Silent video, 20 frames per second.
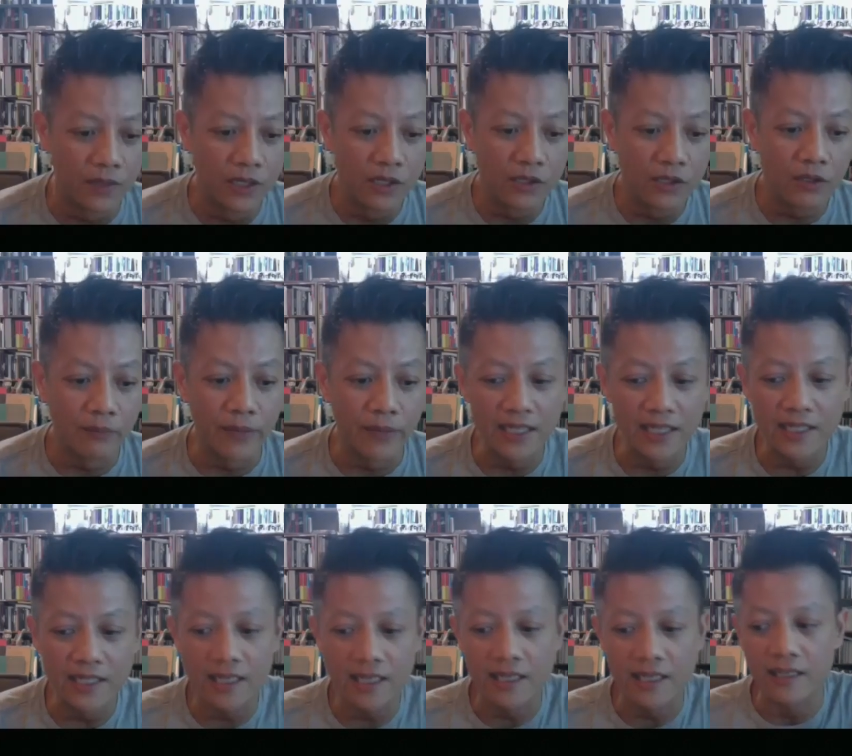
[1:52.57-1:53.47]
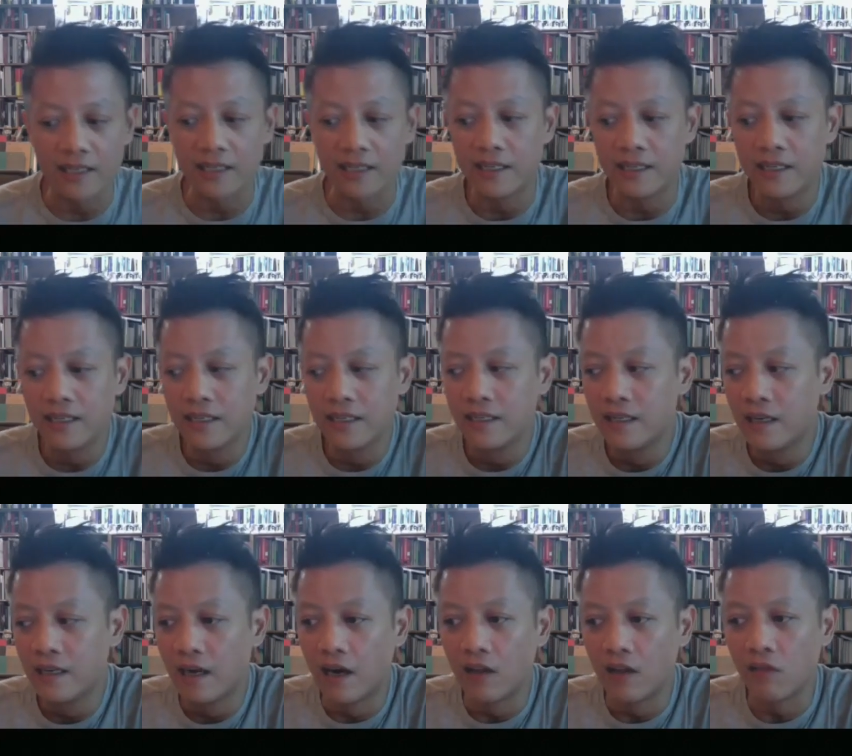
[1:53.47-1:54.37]
so basically,
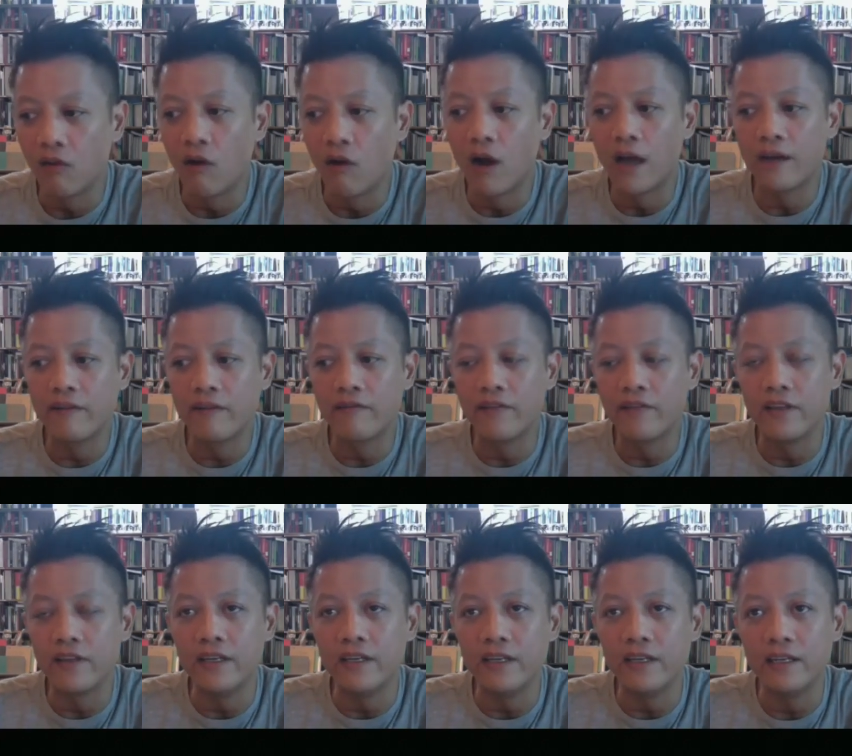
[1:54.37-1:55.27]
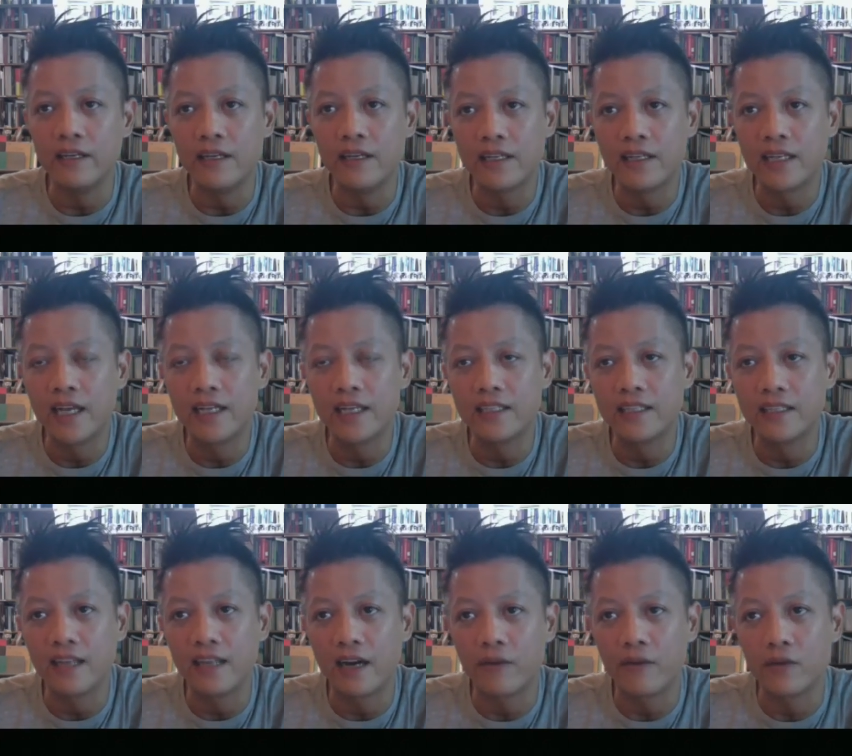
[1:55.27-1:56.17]
a lot of the attention
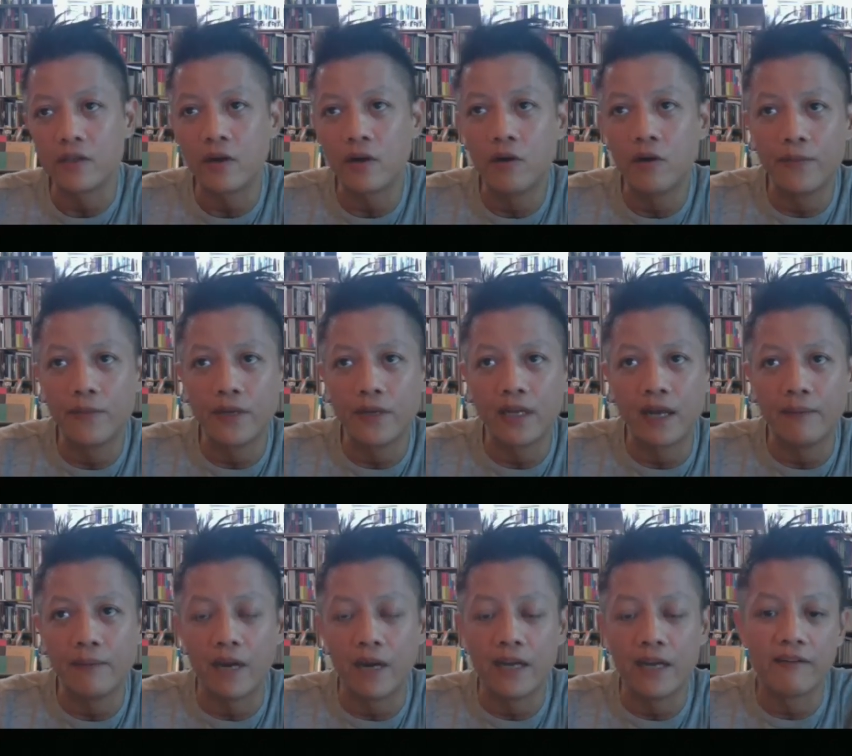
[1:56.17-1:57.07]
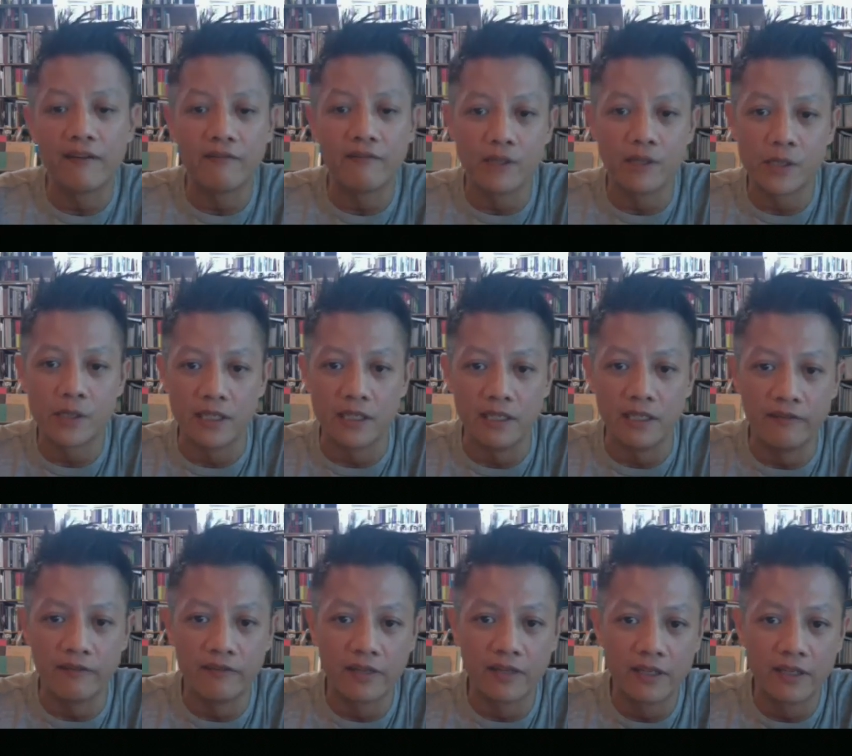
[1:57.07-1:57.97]
that I was hoping I might have
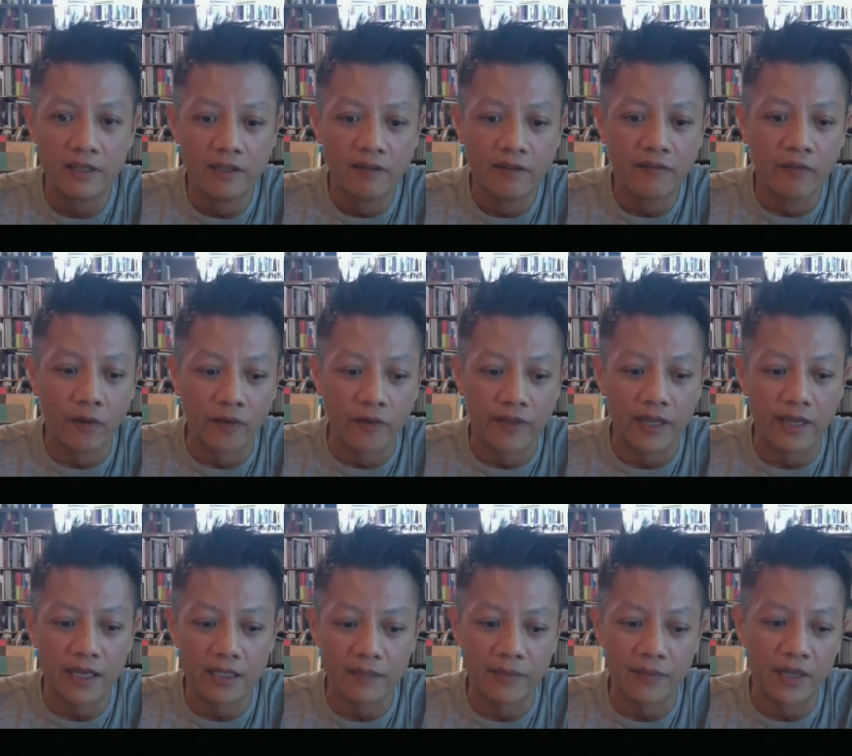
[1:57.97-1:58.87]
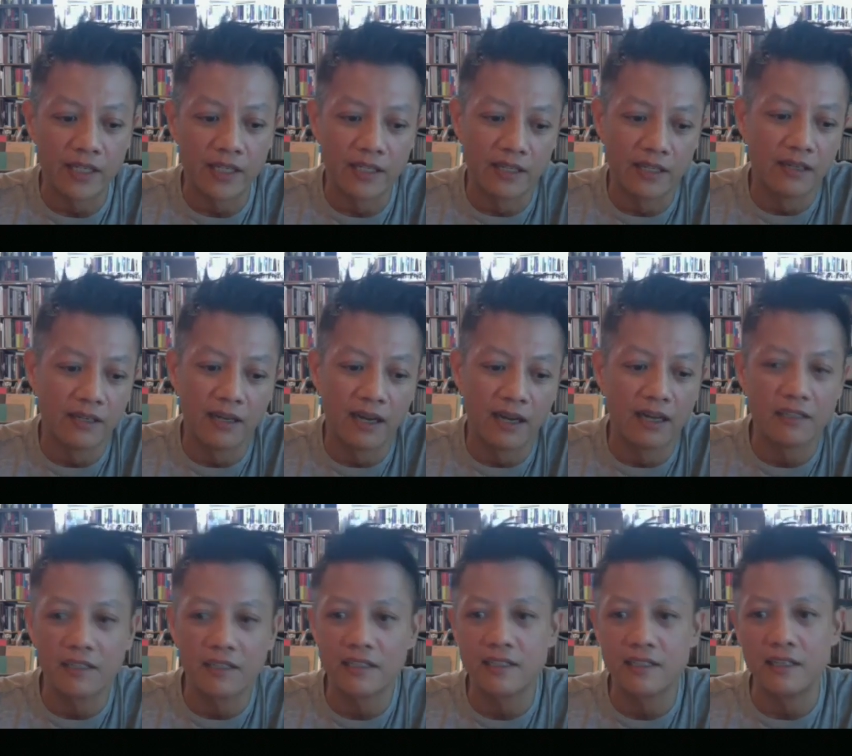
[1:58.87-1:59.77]
received for the exhibition uh,
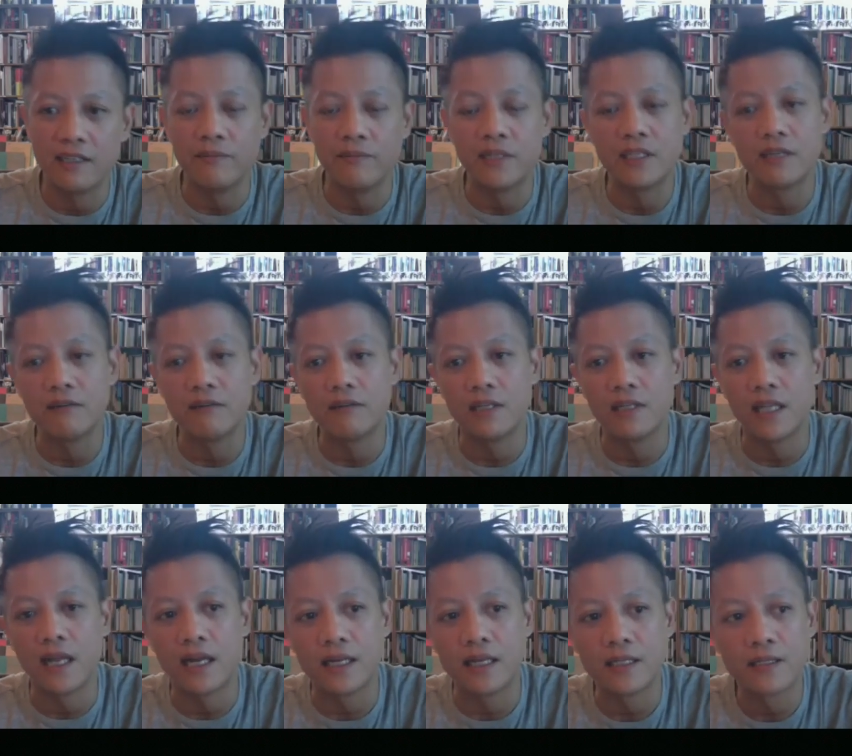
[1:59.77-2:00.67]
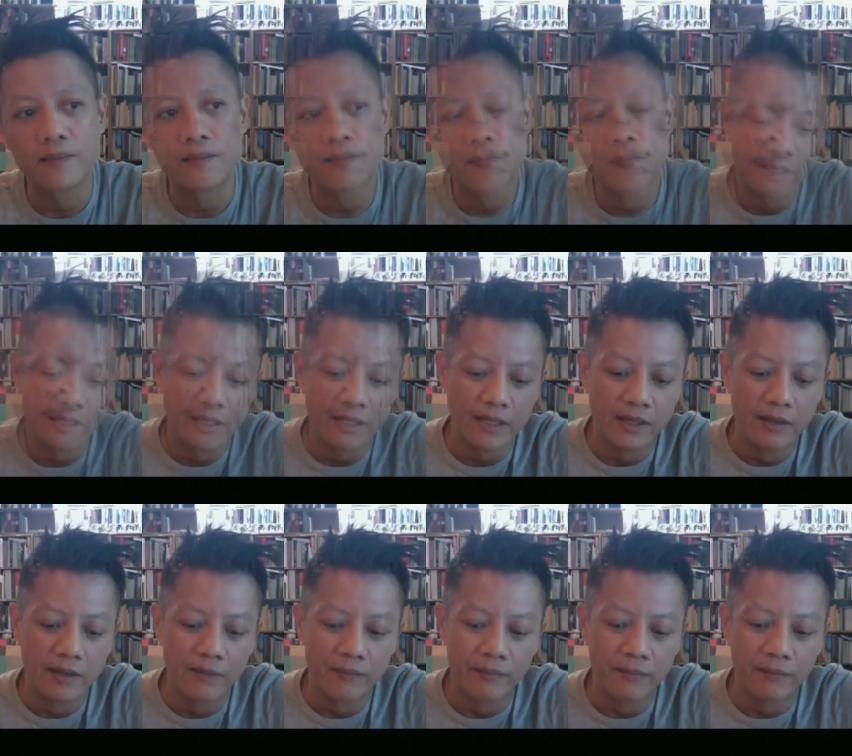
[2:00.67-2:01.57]
just didn't materialize.
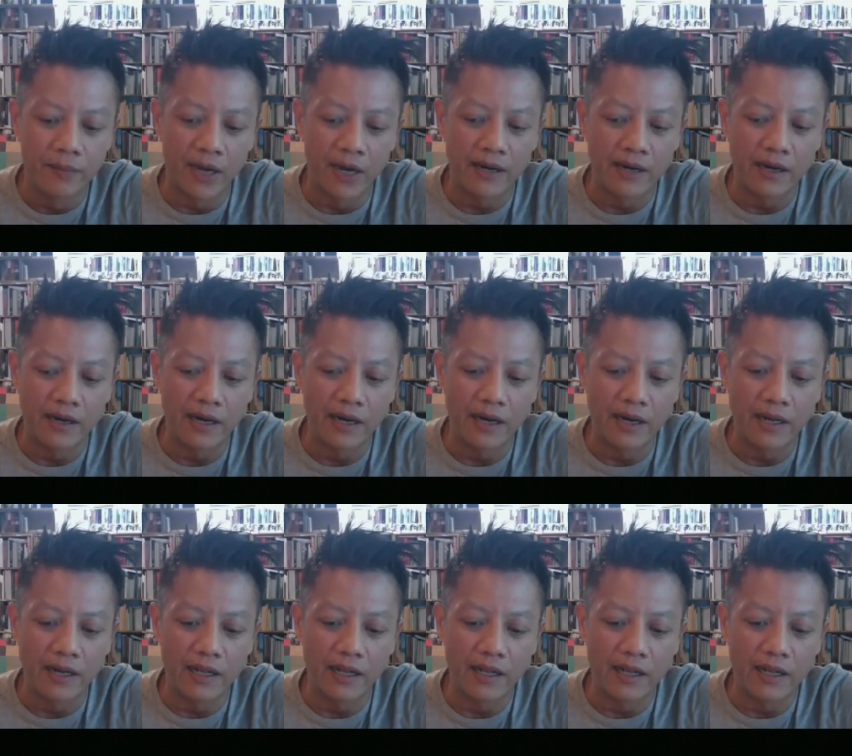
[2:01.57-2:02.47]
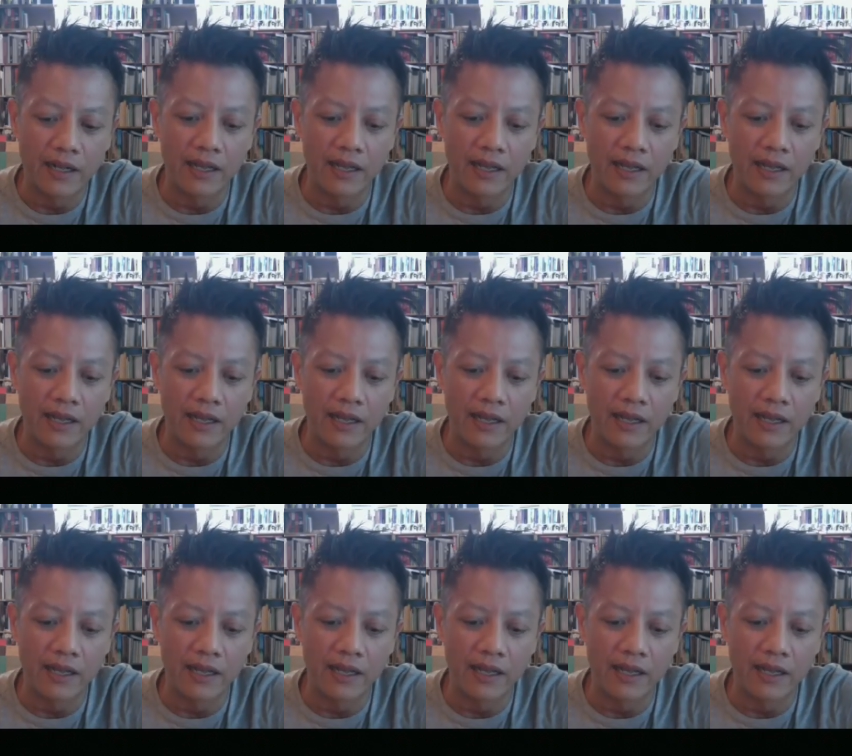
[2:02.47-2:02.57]
But it